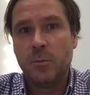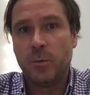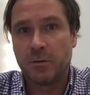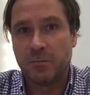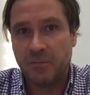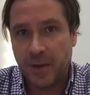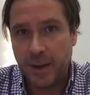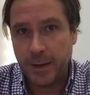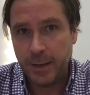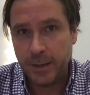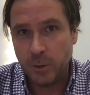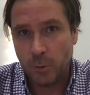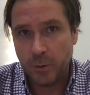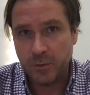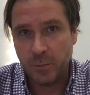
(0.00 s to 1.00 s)
we are
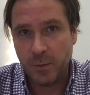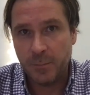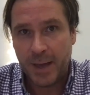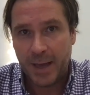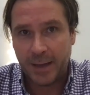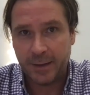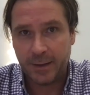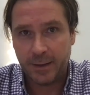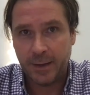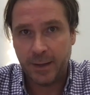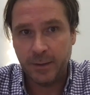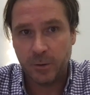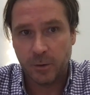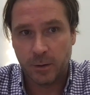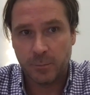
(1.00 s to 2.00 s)
finally going to be back
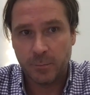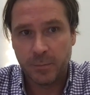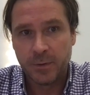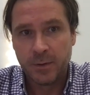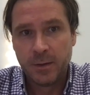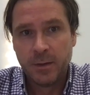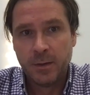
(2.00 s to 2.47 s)
in Europe.